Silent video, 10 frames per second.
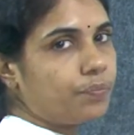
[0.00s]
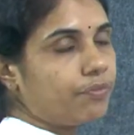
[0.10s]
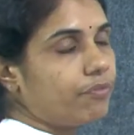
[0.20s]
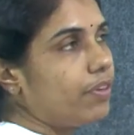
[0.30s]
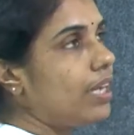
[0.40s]

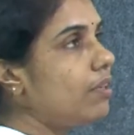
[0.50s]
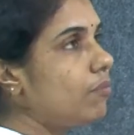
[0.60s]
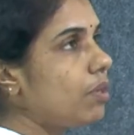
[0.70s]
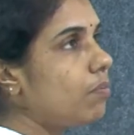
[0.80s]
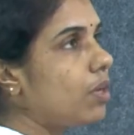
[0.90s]
when
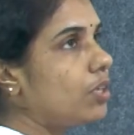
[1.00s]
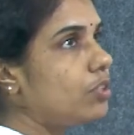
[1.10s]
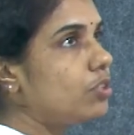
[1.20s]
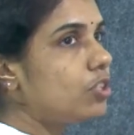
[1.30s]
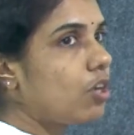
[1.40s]
we want
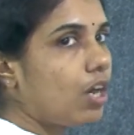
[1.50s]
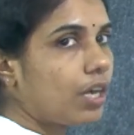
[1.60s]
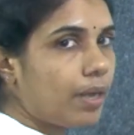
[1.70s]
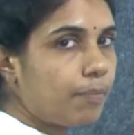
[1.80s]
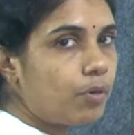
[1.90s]
to
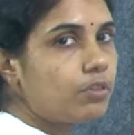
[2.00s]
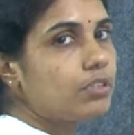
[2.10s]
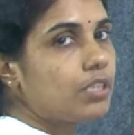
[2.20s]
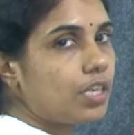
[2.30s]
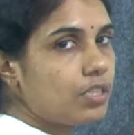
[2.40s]
talk
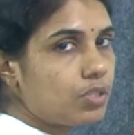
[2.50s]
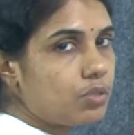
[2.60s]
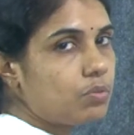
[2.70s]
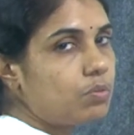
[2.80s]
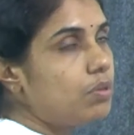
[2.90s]
about these
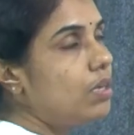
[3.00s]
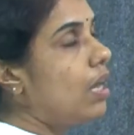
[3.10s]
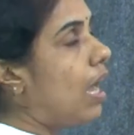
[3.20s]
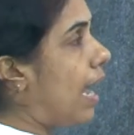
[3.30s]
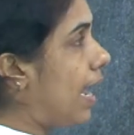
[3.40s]
two
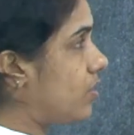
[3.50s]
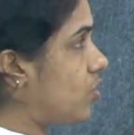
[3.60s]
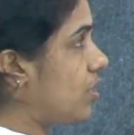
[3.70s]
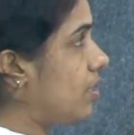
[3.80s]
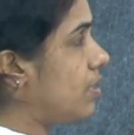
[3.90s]

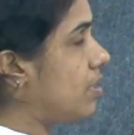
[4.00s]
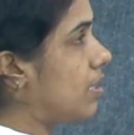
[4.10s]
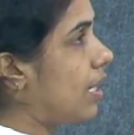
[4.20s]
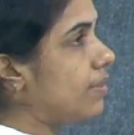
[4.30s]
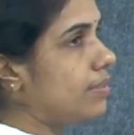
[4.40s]
actions
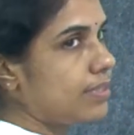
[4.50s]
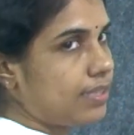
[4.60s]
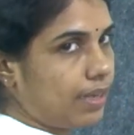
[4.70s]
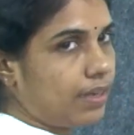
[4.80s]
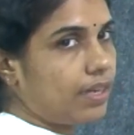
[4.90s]
at
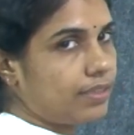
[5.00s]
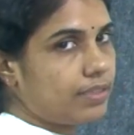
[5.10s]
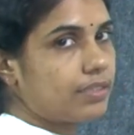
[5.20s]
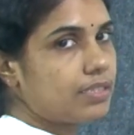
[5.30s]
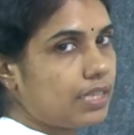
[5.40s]

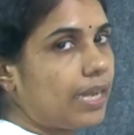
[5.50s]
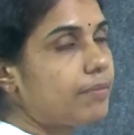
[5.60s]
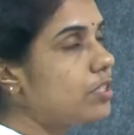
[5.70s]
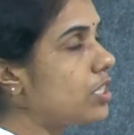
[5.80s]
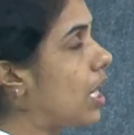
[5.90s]
the
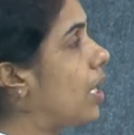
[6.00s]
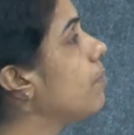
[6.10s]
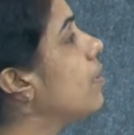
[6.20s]
same time,